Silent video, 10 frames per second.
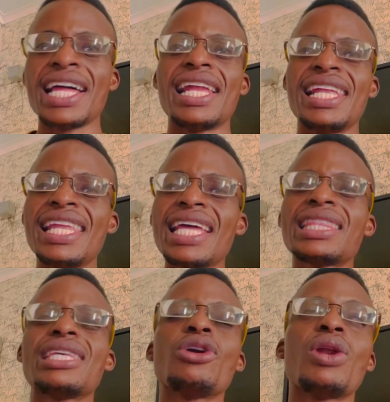
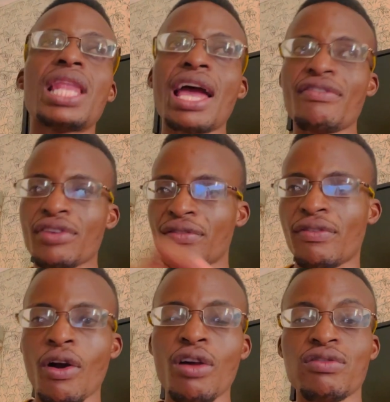Let your life
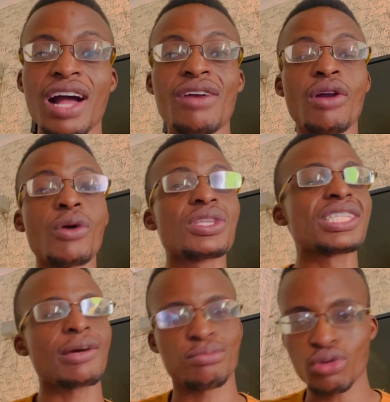revolve around
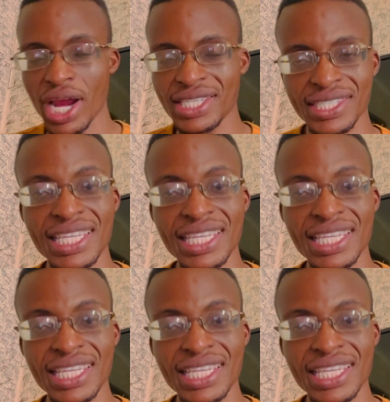surprises.